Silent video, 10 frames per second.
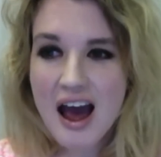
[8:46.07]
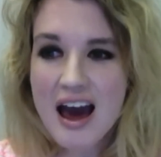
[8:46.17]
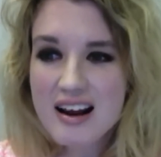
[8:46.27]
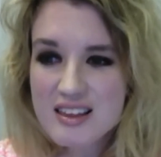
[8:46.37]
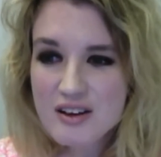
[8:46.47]

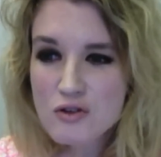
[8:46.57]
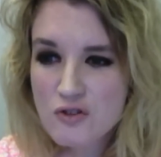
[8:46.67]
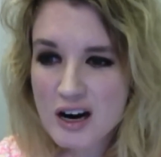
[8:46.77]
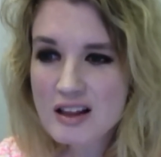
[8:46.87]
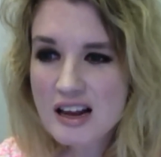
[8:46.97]
And I think it's
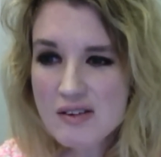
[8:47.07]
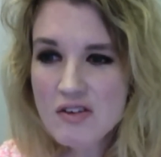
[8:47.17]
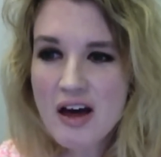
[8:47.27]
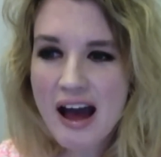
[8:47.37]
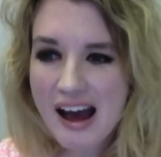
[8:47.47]
funny that
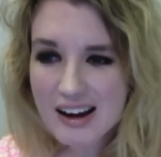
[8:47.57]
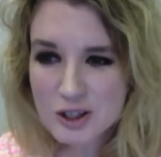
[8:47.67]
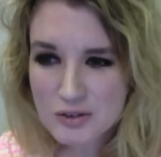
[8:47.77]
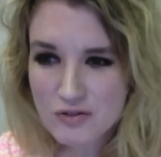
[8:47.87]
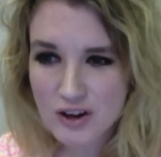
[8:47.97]
even the
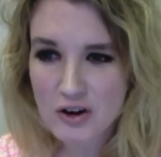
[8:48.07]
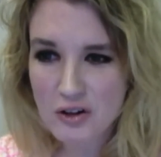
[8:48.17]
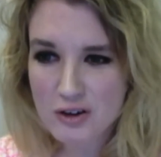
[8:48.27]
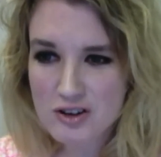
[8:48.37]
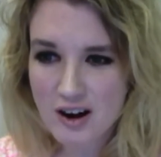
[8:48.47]
action figure
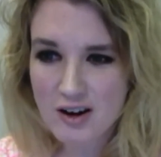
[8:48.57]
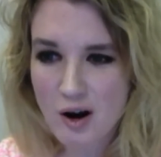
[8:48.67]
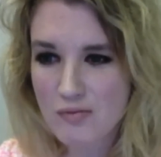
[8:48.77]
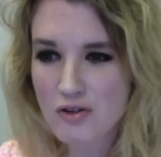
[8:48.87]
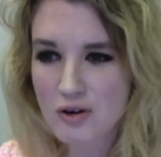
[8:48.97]
looks
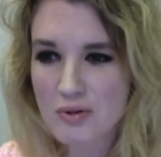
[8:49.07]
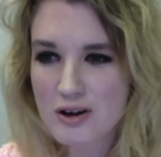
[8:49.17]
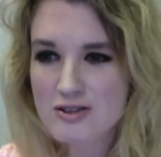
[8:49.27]
uncomfortable.